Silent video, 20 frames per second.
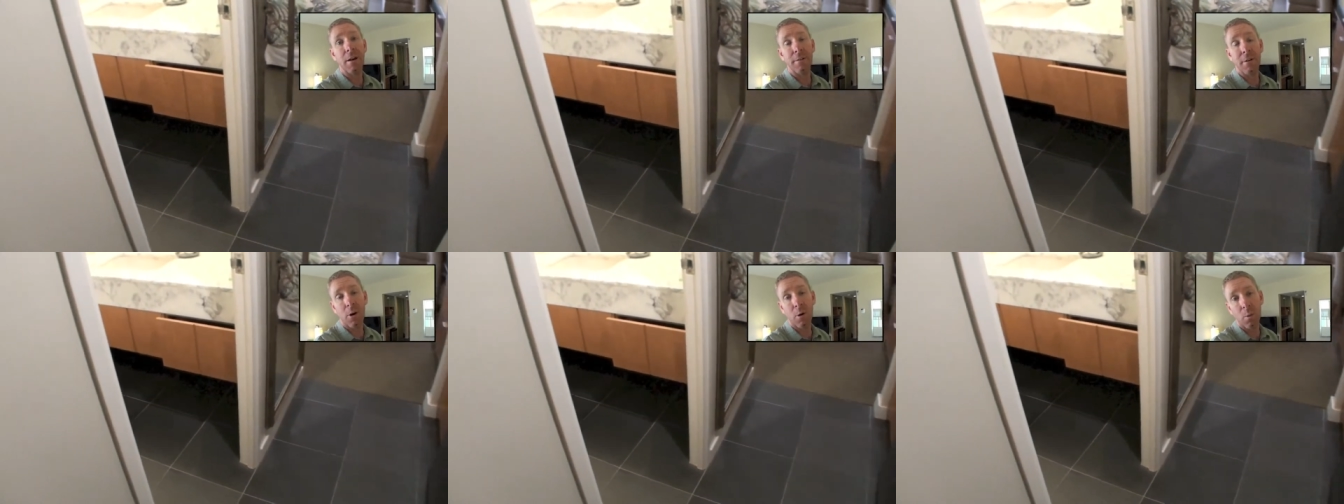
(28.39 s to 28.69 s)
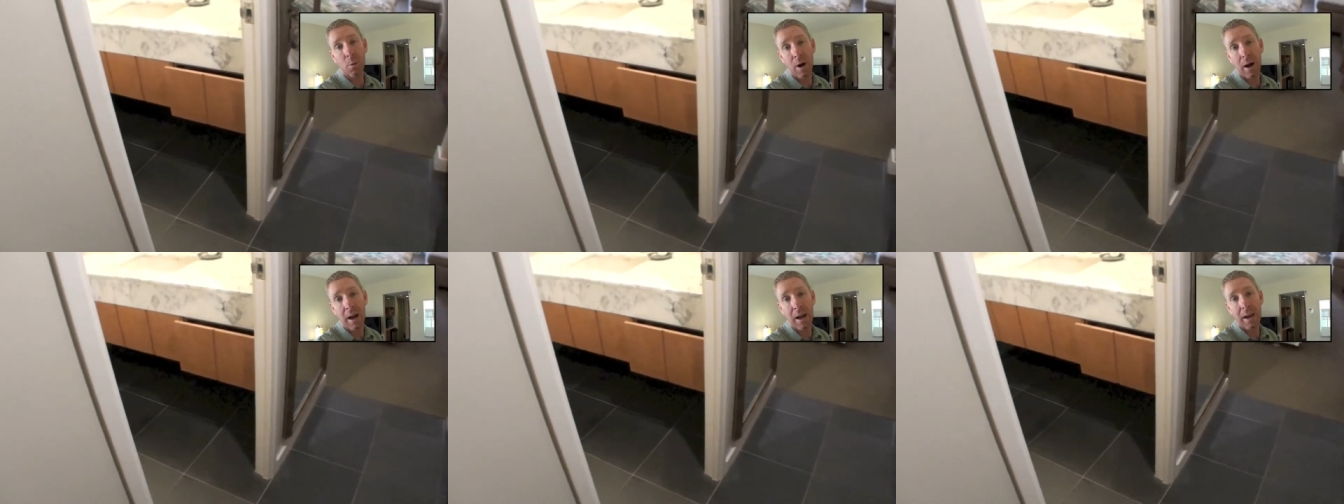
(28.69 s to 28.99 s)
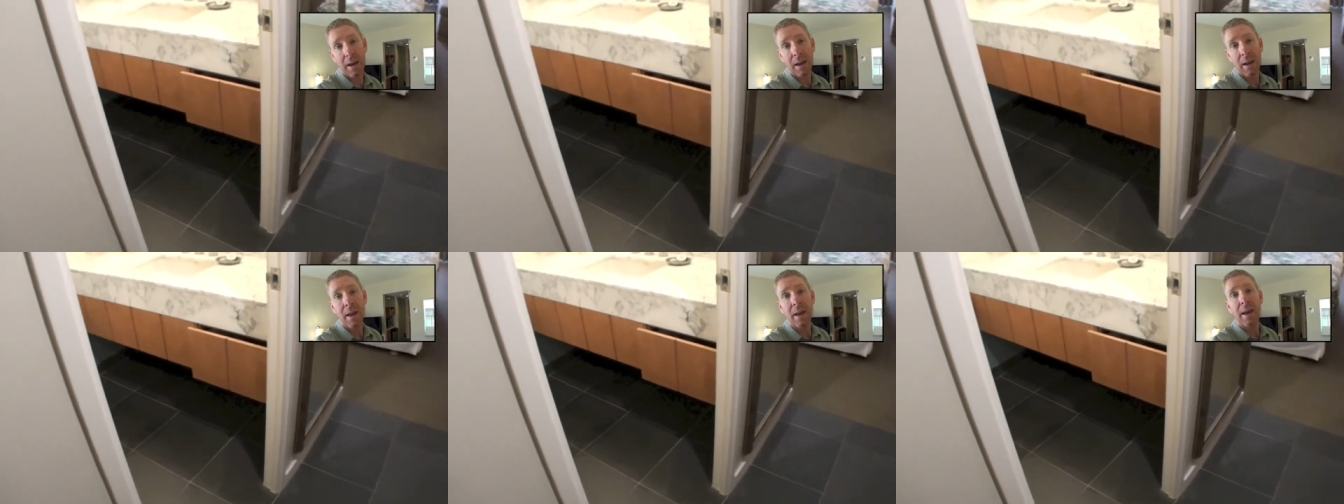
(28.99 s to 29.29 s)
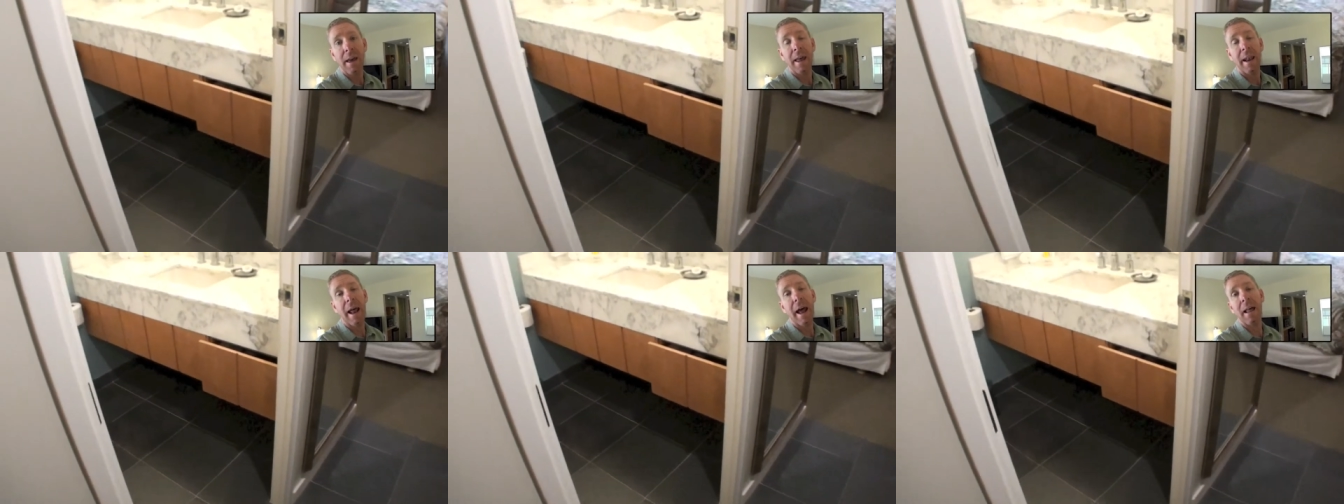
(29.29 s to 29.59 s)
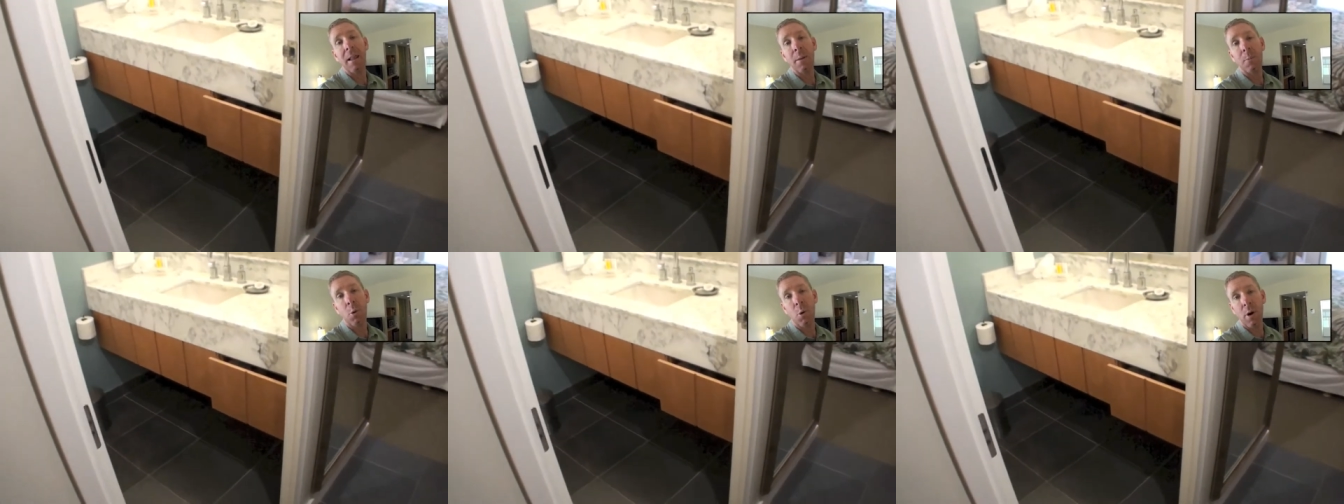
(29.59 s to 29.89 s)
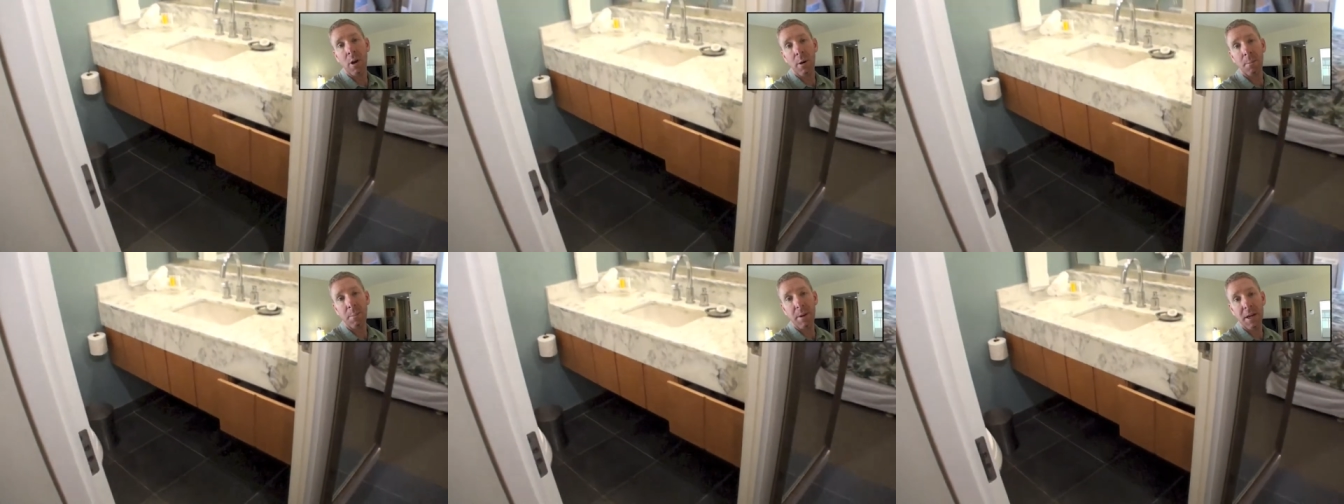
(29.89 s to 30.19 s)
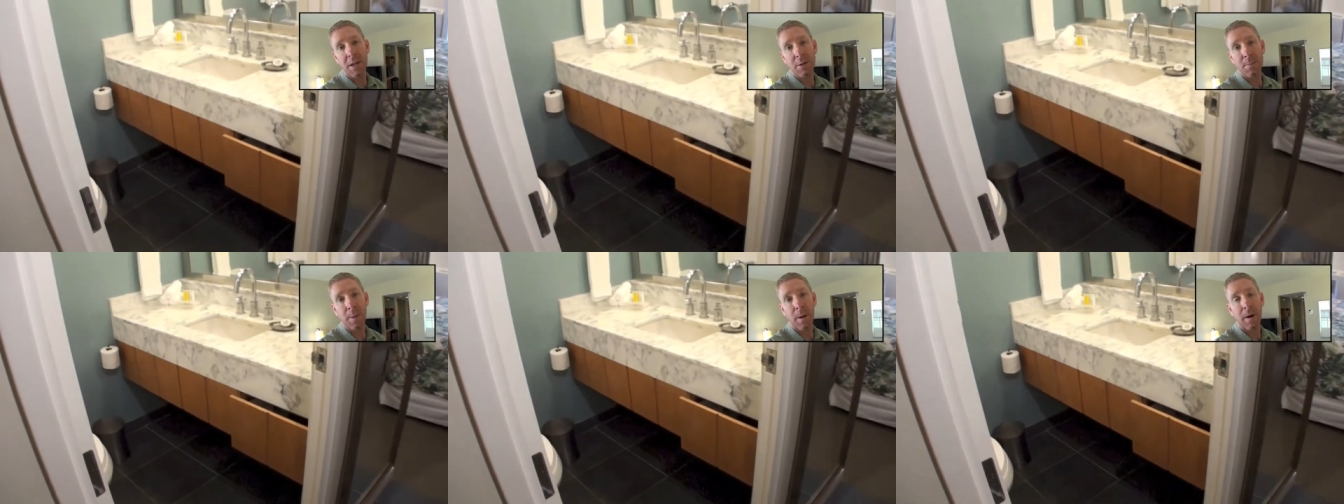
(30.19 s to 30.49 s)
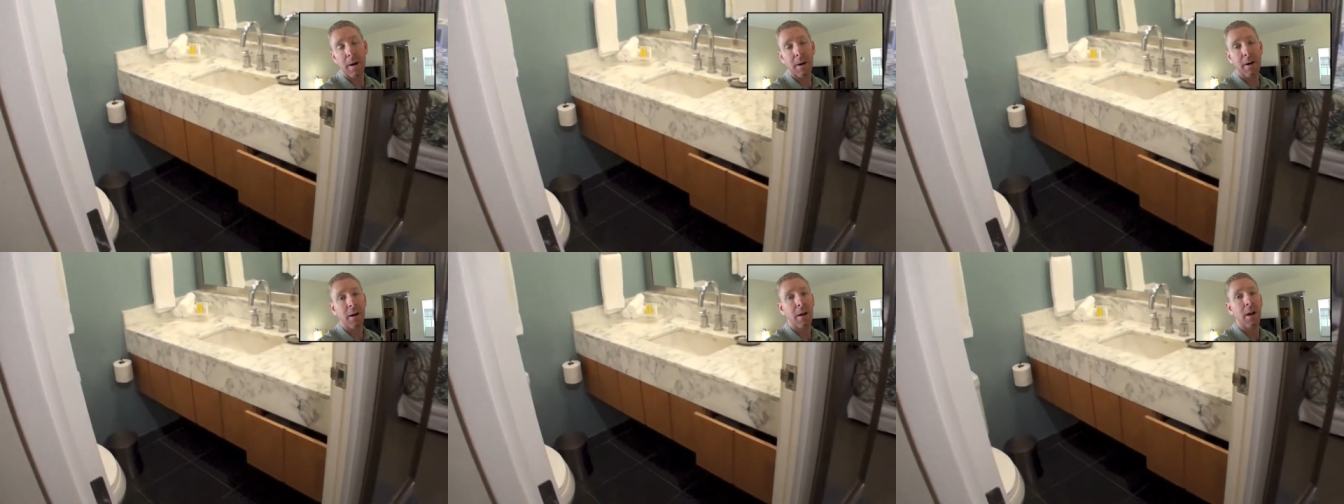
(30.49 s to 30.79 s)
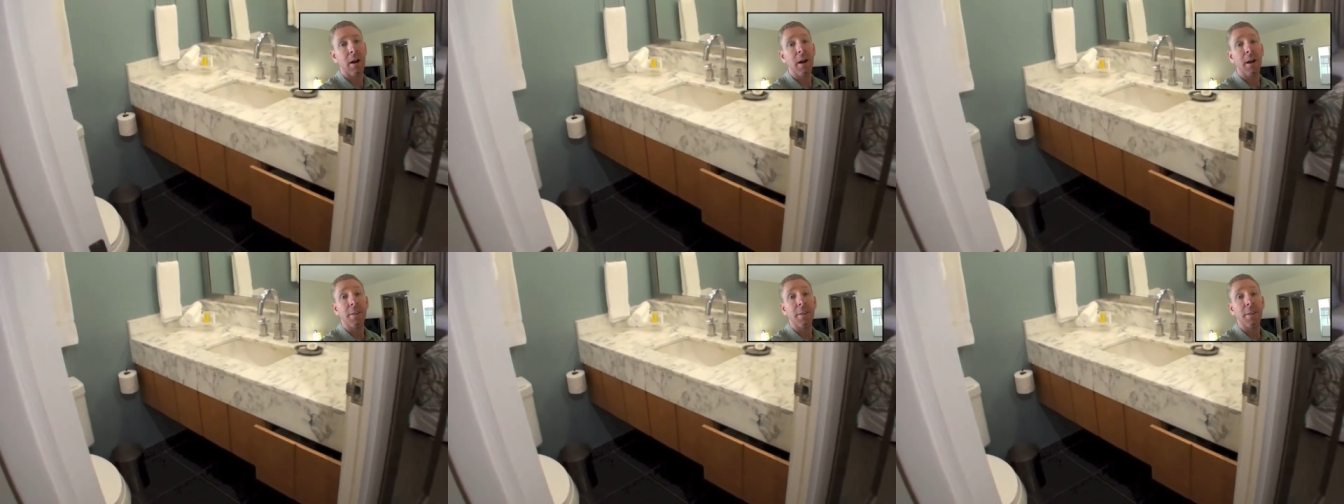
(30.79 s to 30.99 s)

of Hawaii at Ala Moana Beach Park.